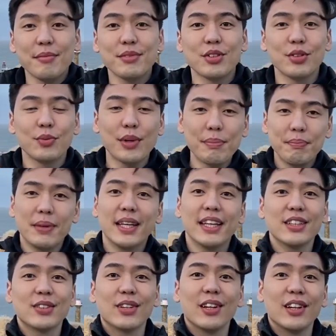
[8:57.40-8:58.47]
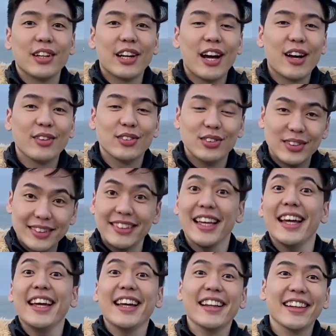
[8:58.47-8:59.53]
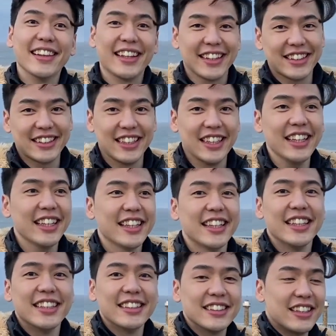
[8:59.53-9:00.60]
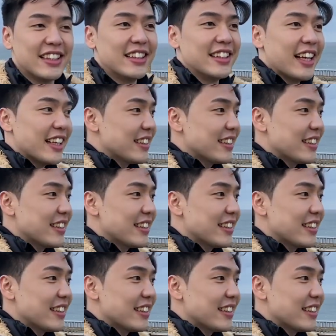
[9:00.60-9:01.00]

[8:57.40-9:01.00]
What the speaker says: to Whitby to learn how to sail, actually, and